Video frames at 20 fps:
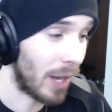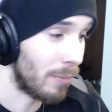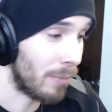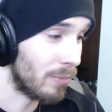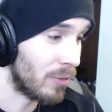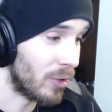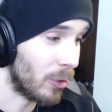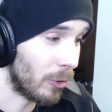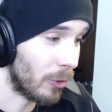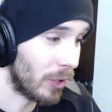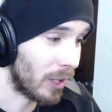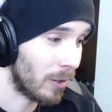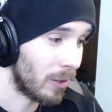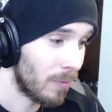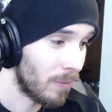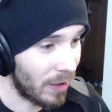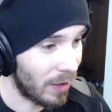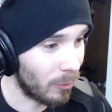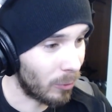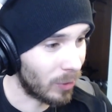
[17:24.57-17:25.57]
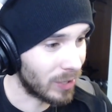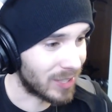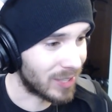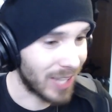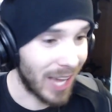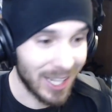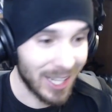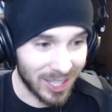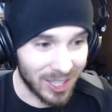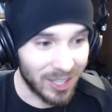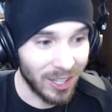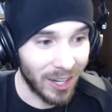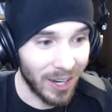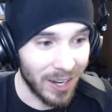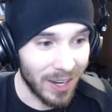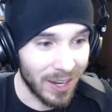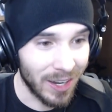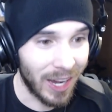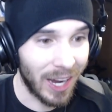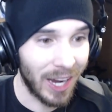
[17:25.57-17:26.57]
that I'm doing, and then once that's
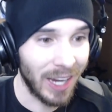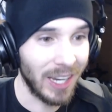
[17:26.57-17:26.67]
done,